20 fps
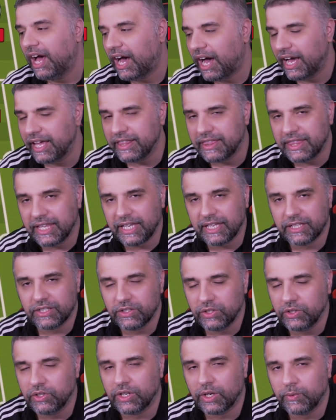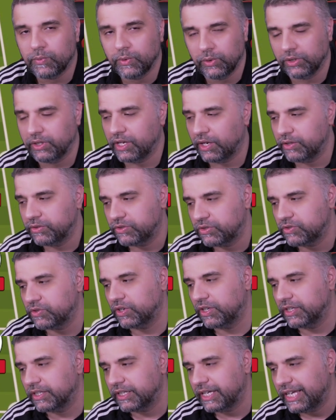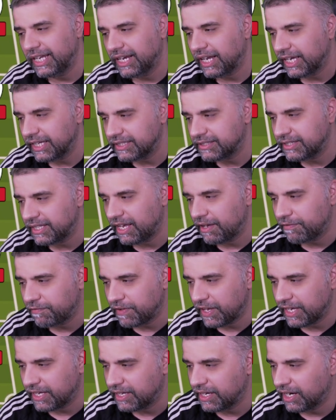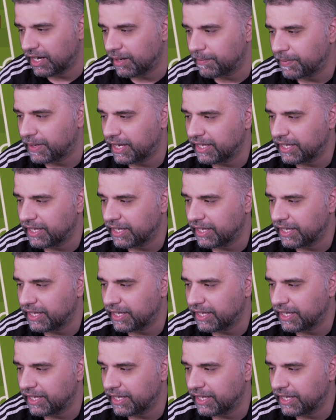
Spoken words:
I think Nuno will go strong. He likes the FA Cup.